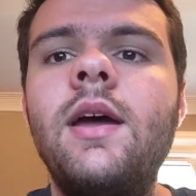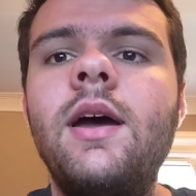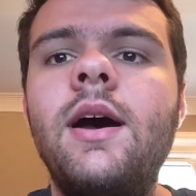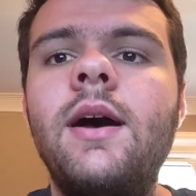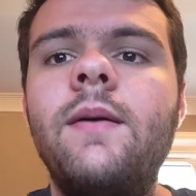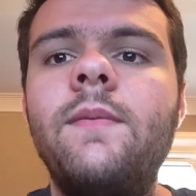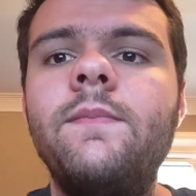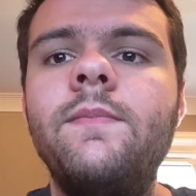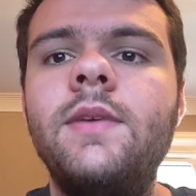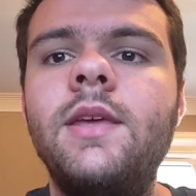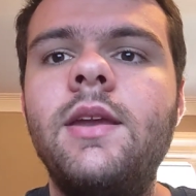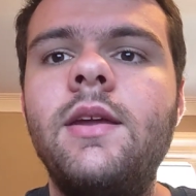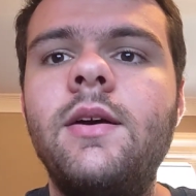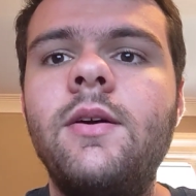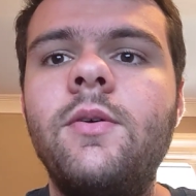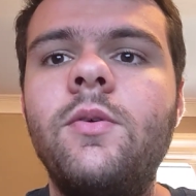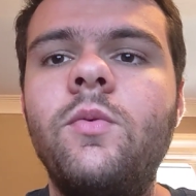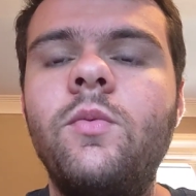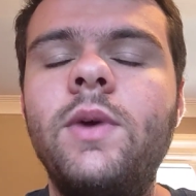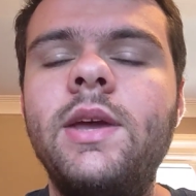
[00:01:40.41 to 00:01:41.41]

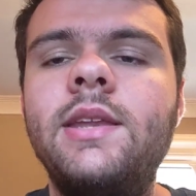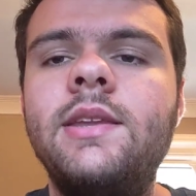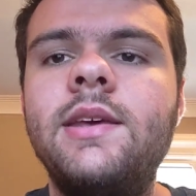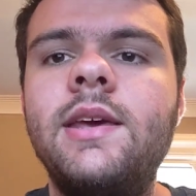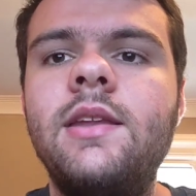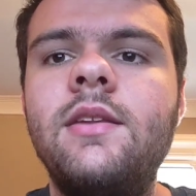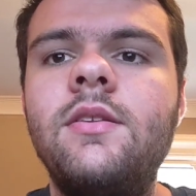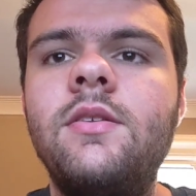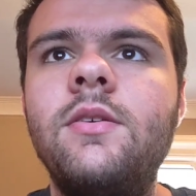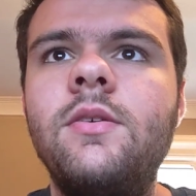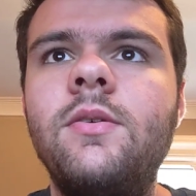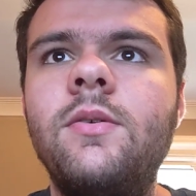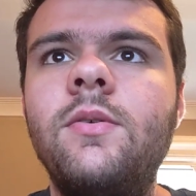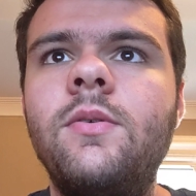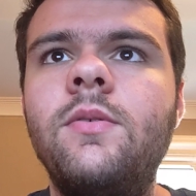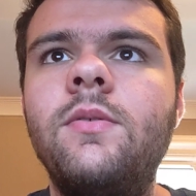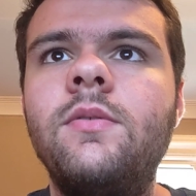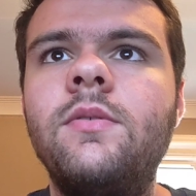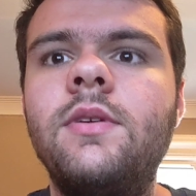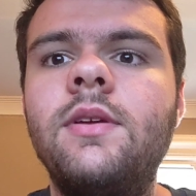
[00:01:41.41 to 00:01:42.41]
We tend
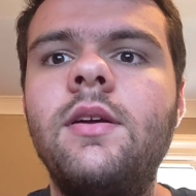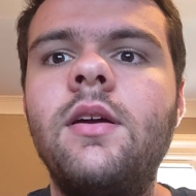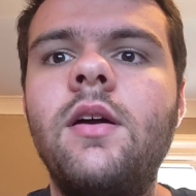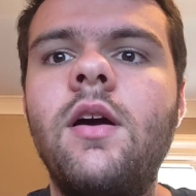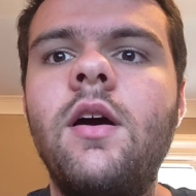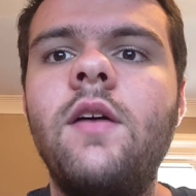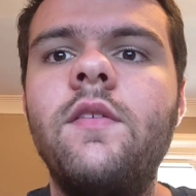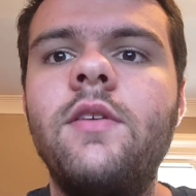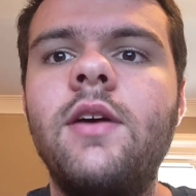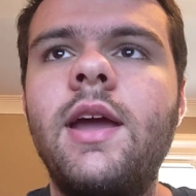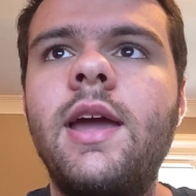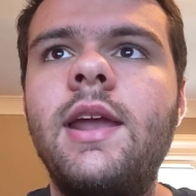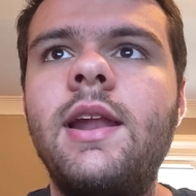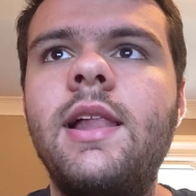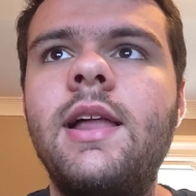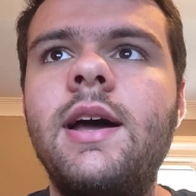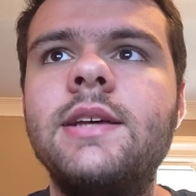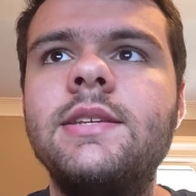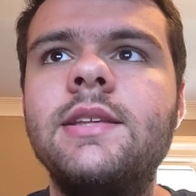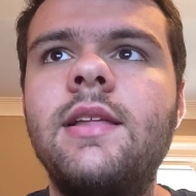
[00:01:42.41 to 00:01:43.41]
to
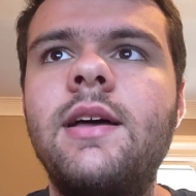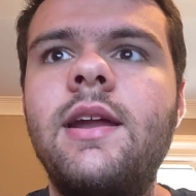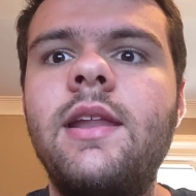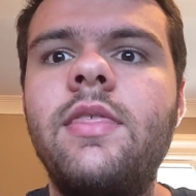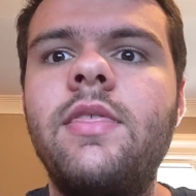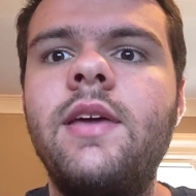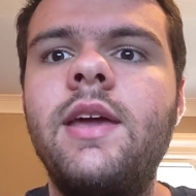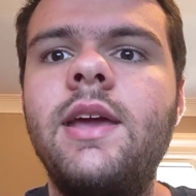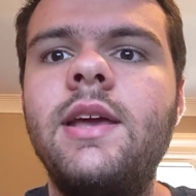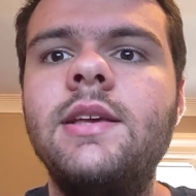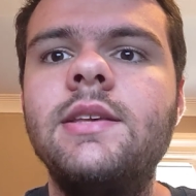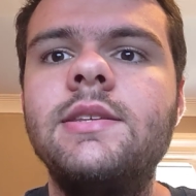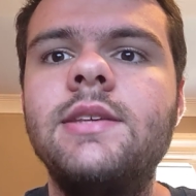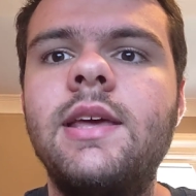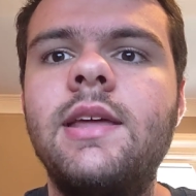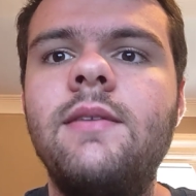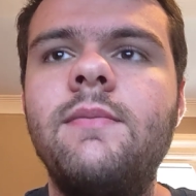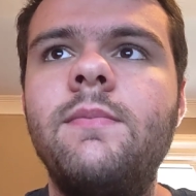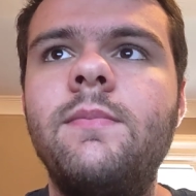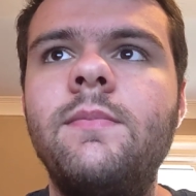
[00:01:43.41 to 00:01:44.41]
overanalyze a lot of things
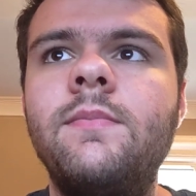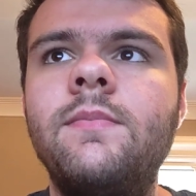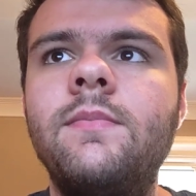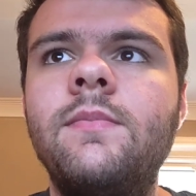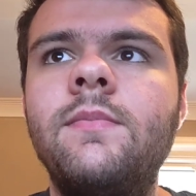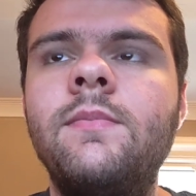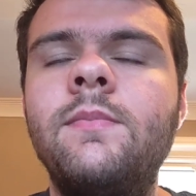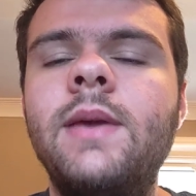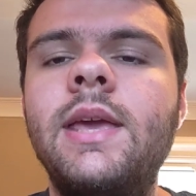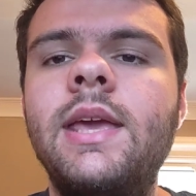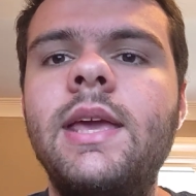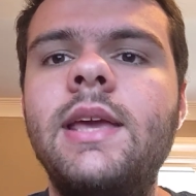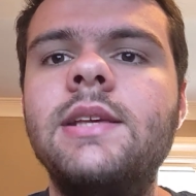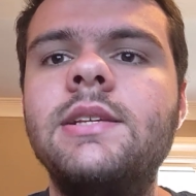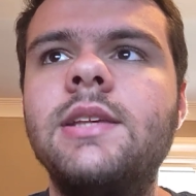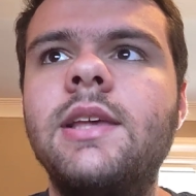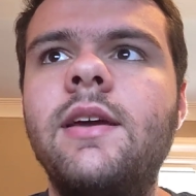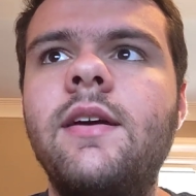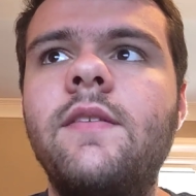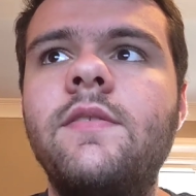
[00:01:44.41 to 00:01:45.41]
and be
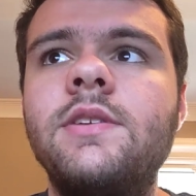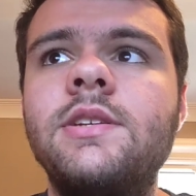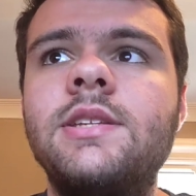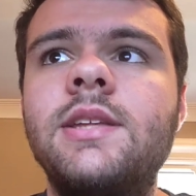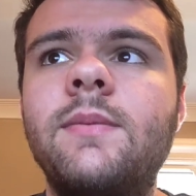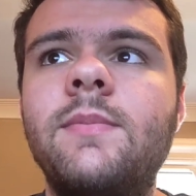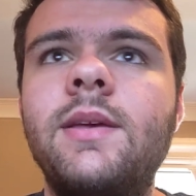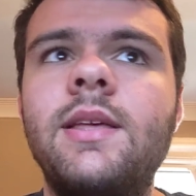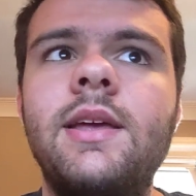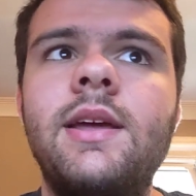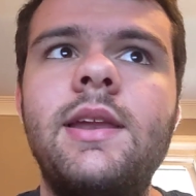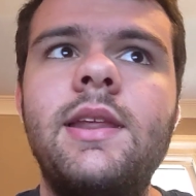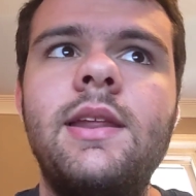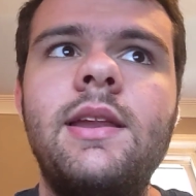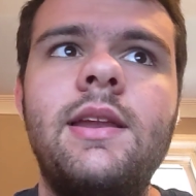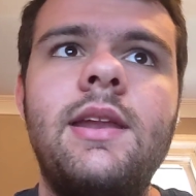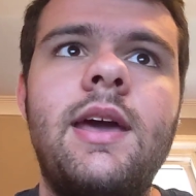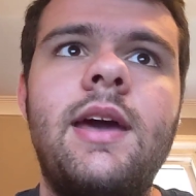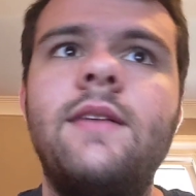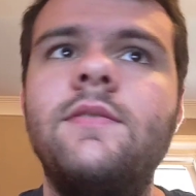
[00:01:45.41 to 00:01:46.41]
easily
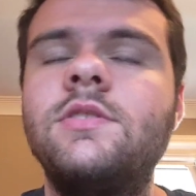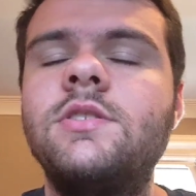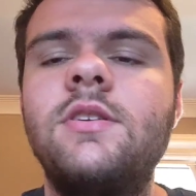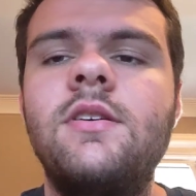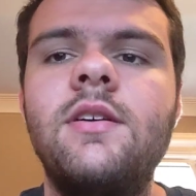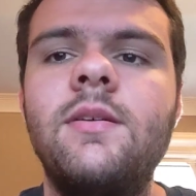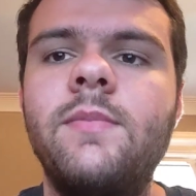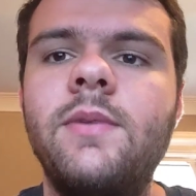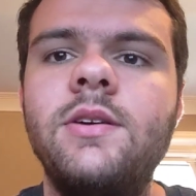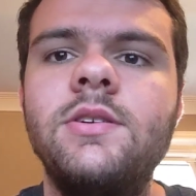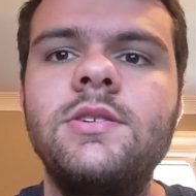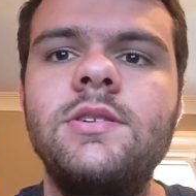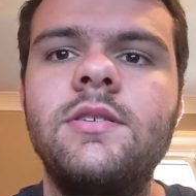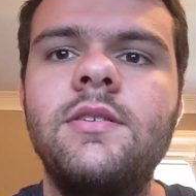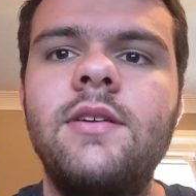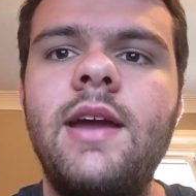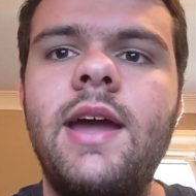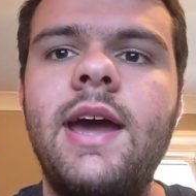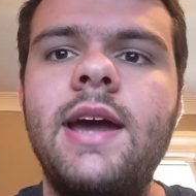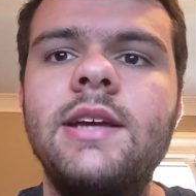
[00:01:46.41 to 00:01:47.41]
overstimulated and have strong
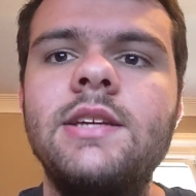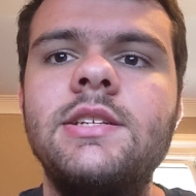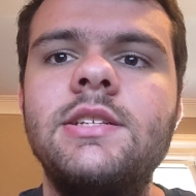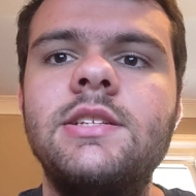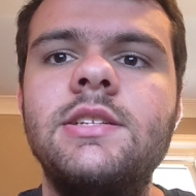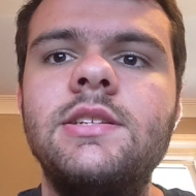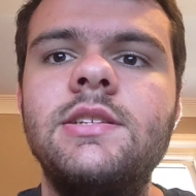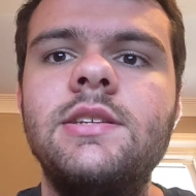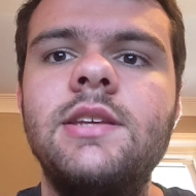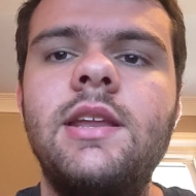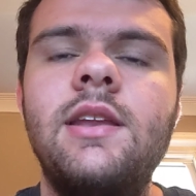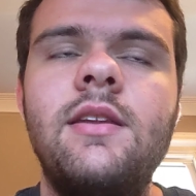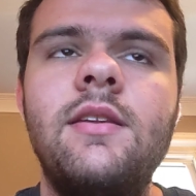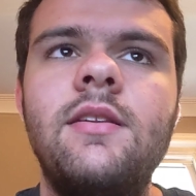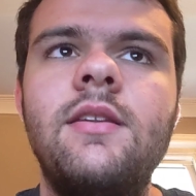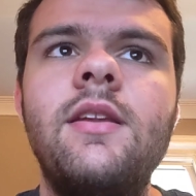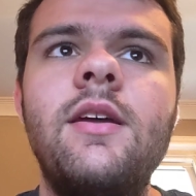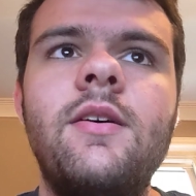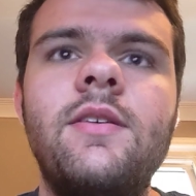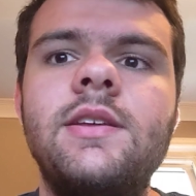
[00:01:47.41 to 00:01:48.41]
emotional reactions
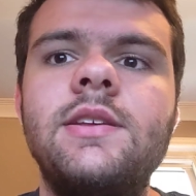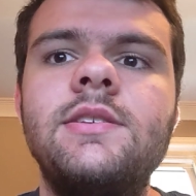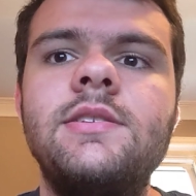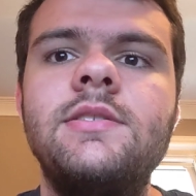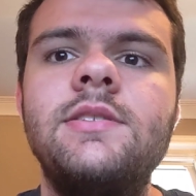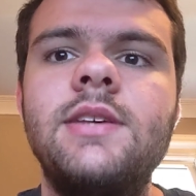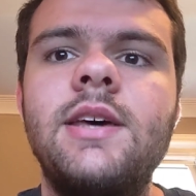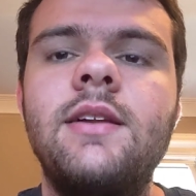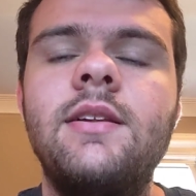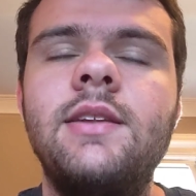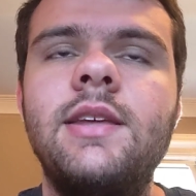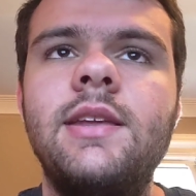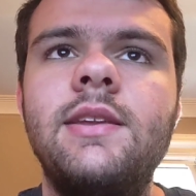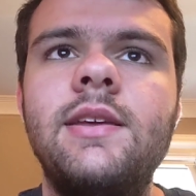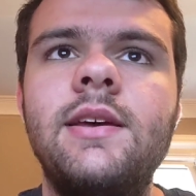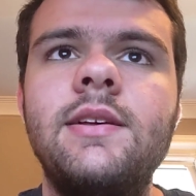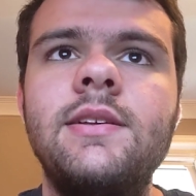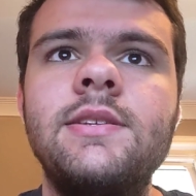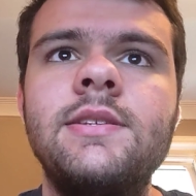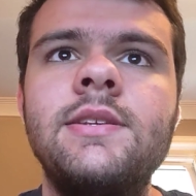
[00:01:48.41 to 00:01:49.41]
and notice subtle
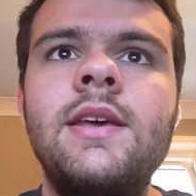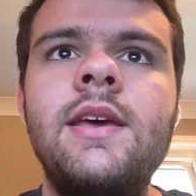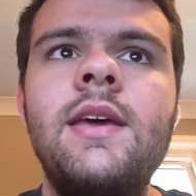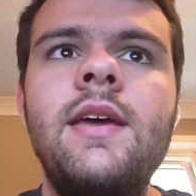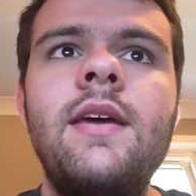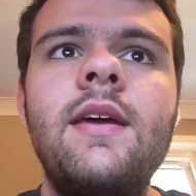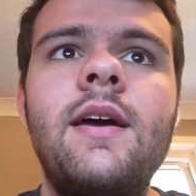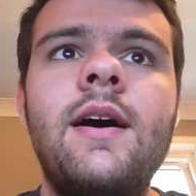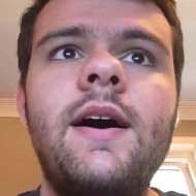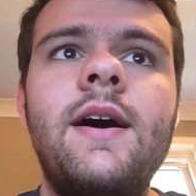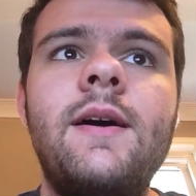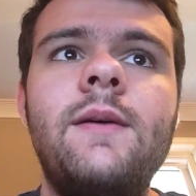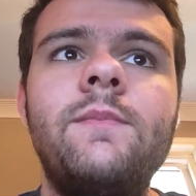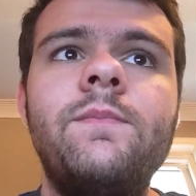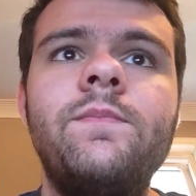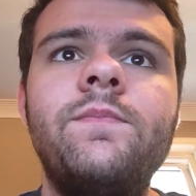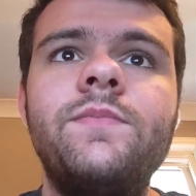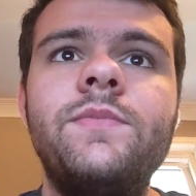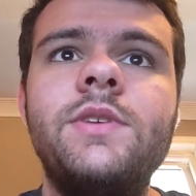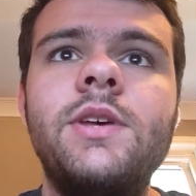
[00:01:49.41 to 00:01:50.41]
details.
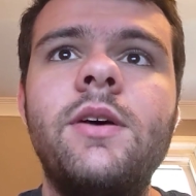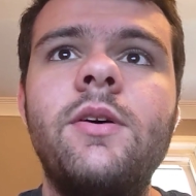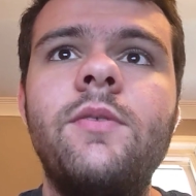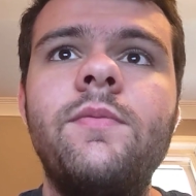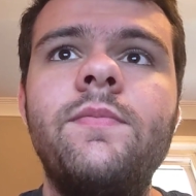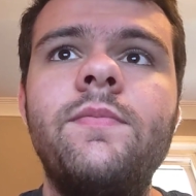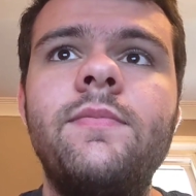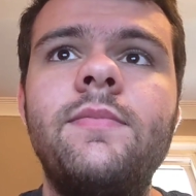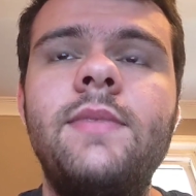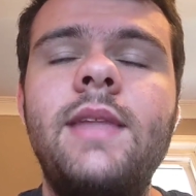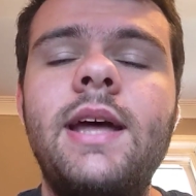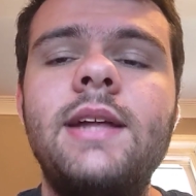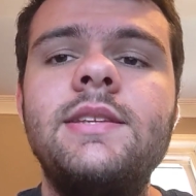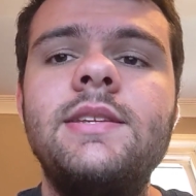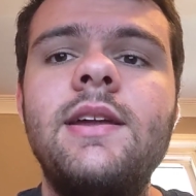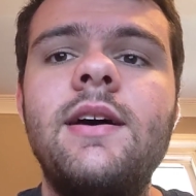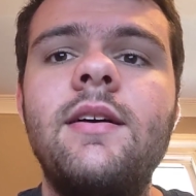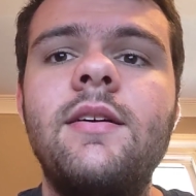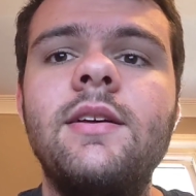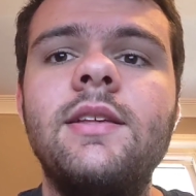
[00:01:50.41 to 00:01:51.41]
So
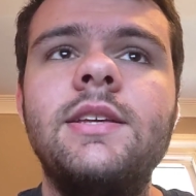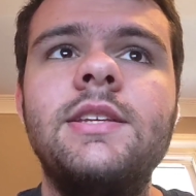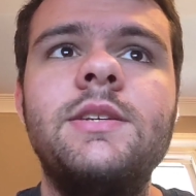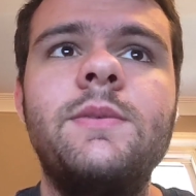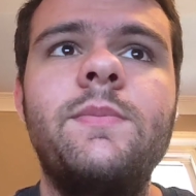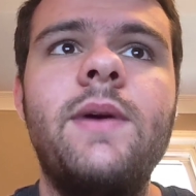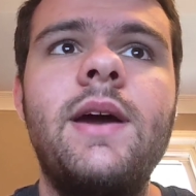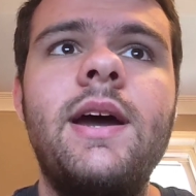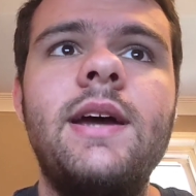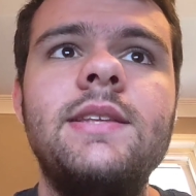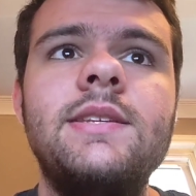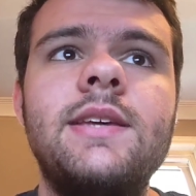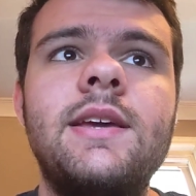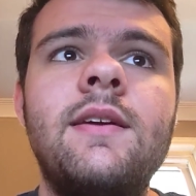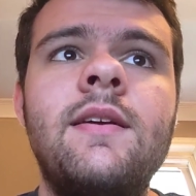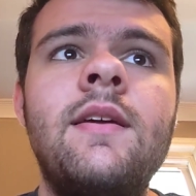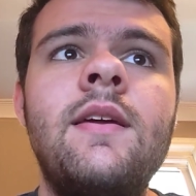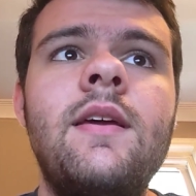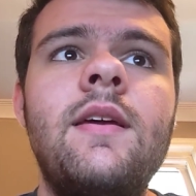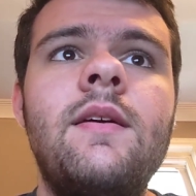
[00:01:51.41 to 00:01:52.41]
that's not really
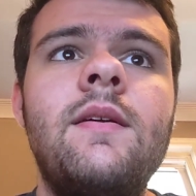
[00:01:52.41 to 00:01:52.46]
surprising.